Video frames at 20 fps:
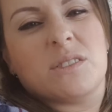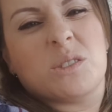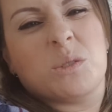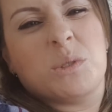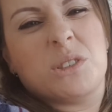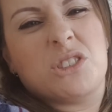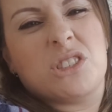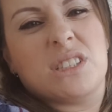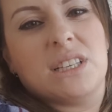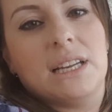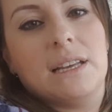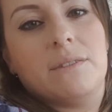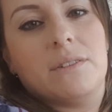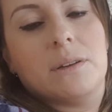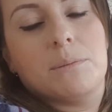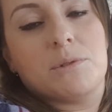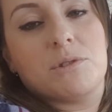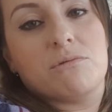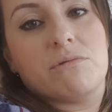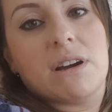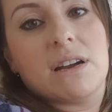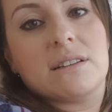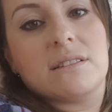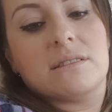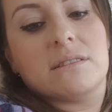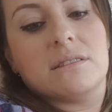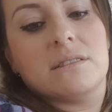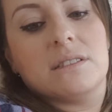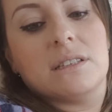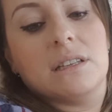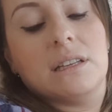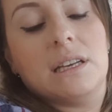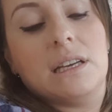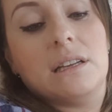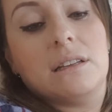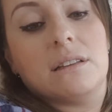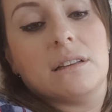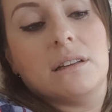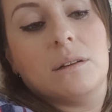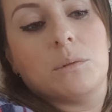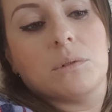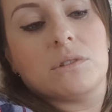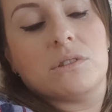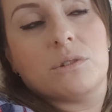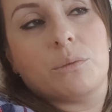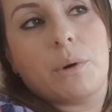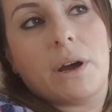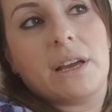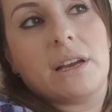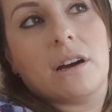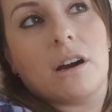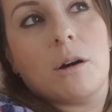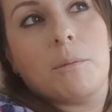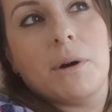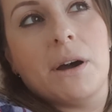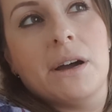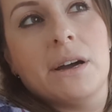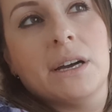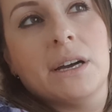So we're just leaving him to rest until he wants to wake up.